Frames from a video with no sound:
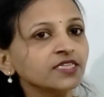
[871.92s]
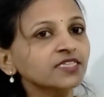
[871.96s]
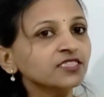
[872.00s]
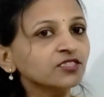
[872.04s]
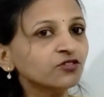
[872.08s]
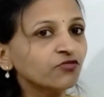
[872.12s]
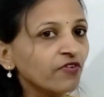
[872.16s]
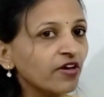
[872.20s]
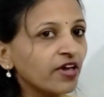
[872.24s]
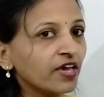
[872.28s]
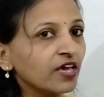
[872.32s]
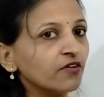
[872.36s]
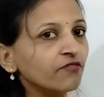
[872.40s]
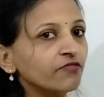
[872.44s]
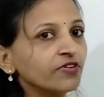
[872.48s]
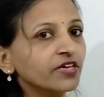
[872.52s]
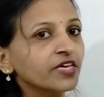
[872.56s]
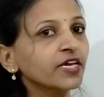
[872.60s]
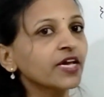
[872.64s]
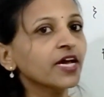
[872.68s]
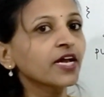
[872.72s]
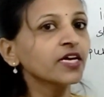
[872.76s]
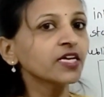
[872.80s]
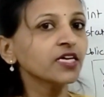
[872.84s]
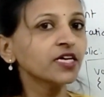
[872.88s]
this way
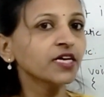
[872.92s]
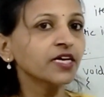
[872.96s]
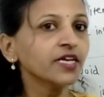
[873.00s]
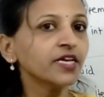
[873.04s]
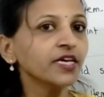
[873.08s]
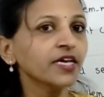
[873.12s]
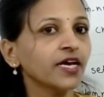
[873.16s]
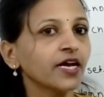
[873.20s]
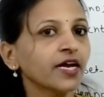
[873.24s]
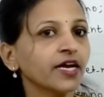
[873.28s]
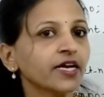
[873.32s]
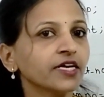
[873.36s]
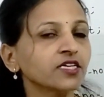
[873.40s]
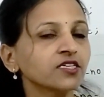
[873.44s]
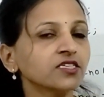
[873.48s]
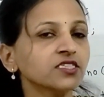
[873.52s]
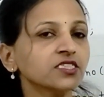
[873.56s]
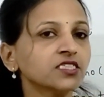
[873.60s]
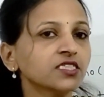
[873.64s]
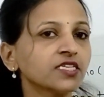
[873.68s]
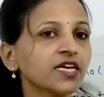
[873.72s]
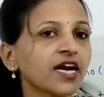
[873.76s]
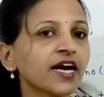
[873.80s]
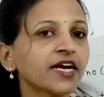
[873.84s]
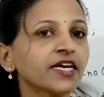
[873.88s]
we can create a
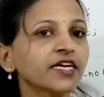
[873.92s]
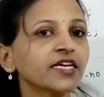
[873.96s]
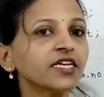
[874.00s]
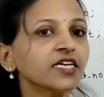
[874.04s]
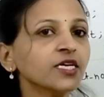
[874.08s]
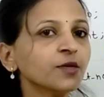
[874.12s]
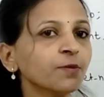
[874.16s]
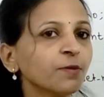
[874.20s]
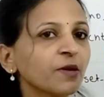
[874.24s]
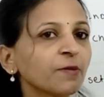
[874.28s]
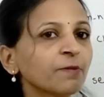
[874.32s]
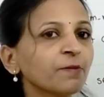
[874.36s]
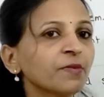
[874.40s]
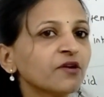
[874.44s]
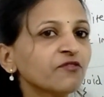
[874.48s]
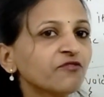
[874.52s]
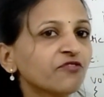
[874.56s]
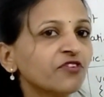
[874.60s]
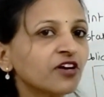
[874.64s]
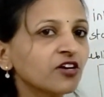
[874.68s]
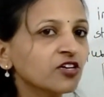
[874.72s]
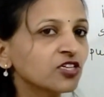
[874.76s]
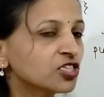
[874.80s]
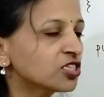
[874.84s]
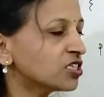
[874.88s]
static member
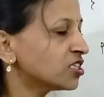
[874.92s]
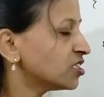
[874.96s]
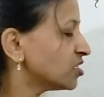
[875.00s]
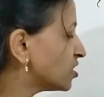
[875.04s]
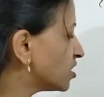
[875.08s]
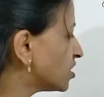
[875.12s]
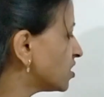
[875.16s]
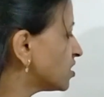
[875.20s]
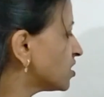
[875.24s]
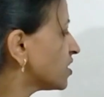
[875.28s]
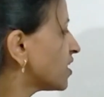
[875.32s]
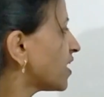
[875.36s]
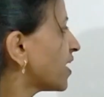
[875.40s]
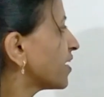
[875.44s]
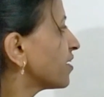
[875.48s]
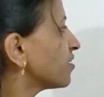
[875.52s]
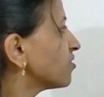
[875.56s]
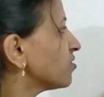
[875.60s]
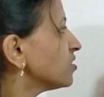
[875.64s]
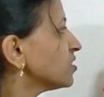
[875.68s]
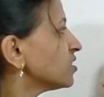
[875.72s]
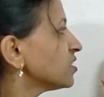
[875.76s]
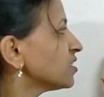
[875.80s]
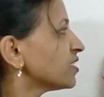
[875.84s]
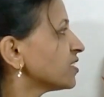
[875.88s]
function just
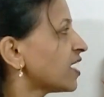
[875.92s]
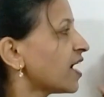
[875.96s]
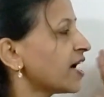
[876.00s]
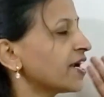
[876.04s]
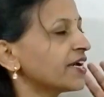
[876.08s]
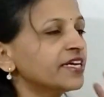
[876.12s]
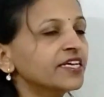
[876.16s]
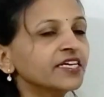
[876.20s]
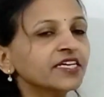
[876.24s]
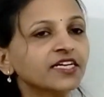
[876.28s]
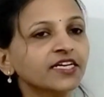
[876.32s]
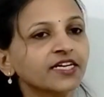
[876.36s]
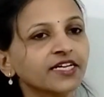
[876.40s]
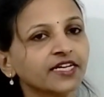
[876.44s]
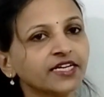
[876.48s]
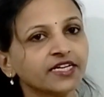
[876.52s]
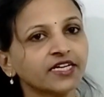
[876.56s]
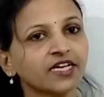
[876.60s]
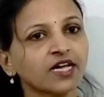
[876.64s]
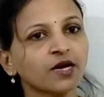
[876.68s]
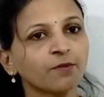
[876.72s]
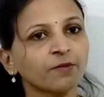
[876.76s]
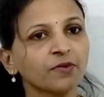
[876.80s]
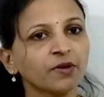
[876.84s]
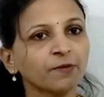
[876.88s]
like a static
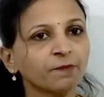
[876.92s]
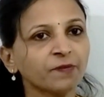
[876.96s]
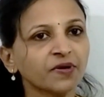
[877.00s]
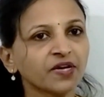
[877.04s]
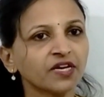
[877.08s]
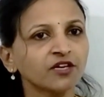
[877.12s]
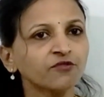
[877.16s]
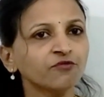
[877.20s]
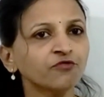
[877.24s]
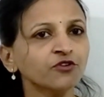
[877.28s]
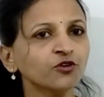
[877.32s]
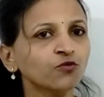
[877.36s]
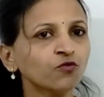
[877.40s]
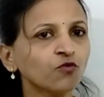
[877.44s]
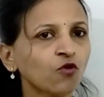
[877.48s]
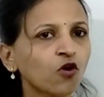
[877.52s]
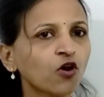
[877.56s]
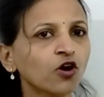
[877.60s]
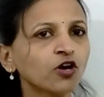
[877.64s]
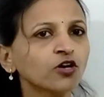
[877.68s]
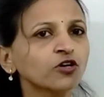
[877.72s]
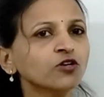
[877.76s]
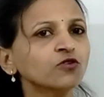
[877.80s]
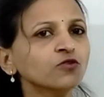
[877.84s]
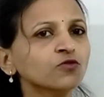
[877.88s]
data member. If you
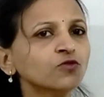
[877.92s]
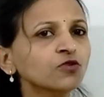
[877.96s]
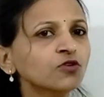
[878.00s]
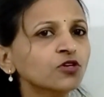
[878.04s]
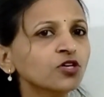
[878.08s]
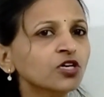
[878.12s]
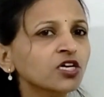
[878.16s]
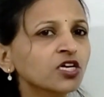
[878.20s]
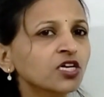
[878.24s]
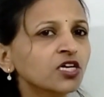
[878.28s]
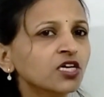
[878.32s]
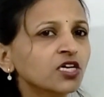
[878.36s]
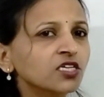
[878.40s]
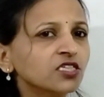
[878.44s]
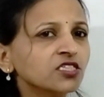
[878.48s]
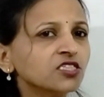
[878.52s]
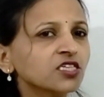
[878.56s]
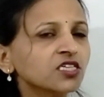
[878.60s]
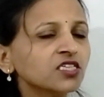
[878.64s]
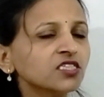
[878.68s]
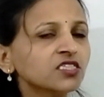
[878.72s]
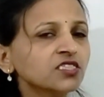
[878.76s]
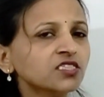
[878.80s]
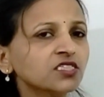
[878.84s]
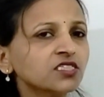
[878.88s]
want to
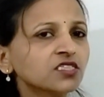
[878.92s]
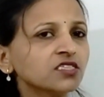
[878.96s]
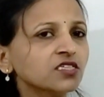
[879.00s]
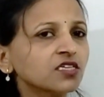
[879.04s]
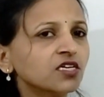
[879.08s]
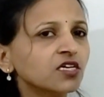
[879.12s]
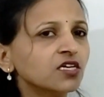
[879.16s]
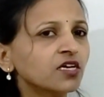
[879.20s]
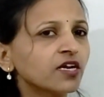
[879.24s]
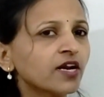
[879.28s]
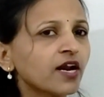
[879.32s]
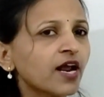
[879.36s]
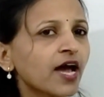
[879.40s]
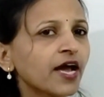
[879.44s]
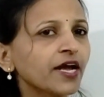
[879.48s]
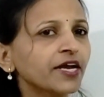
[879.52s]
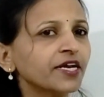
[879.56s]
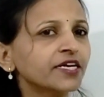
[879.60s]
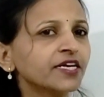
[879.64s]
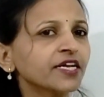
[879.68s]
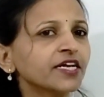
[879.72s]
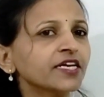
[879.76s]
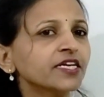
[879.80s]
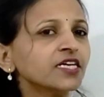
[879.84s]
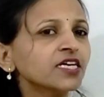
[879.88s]
just
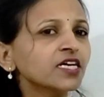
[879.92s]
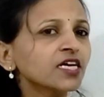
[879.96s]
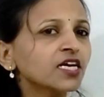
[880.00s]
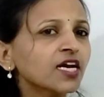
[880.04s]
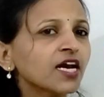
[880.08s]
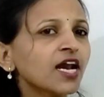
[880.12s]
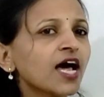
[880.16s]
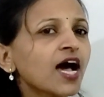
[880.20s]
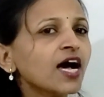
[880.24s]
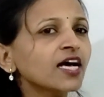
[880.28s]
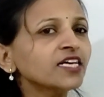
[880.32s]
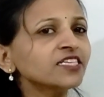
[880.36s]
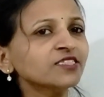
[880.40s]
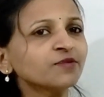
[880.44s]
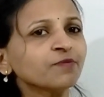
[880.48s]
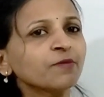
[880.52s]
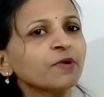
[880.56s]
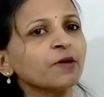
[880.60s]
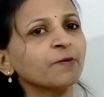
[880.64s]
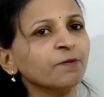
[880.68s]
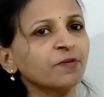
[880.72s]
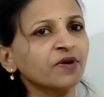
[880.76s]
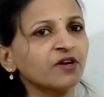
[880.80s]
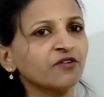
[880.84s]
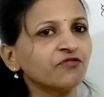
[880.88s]
write any class
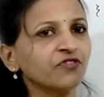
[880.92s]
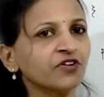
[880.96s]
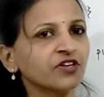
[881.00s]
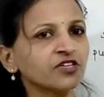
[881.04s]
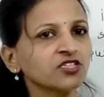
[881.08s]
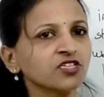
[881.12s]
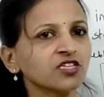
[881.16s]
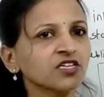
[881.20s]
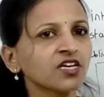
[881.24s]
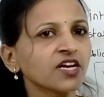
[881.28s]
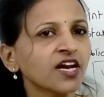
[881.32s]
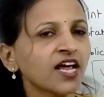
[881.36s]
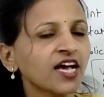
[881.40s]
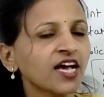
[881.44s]
member function